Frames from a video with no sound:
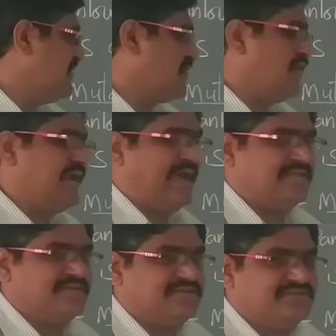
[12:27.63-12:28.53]
are called
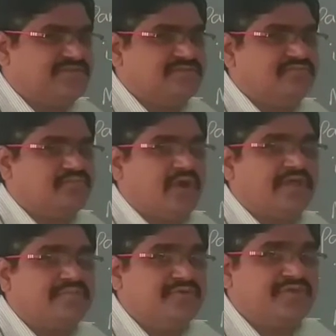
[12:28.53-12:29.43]
as a gene
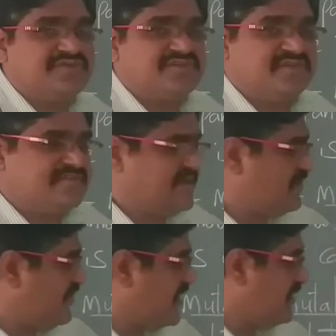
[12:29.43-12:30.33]
point mutations,
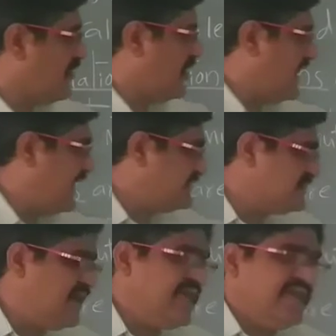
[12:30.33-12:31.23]
or we can call as
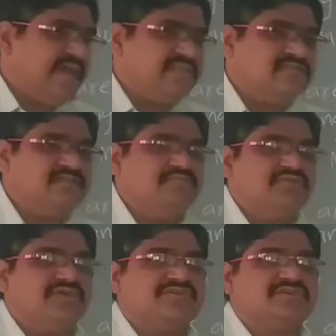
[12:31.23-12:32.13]
a gene
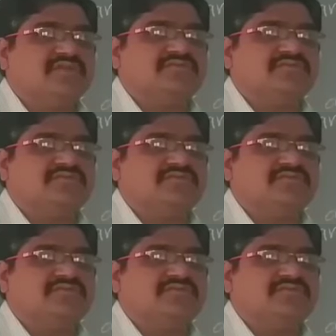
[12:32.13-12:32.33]
mutation.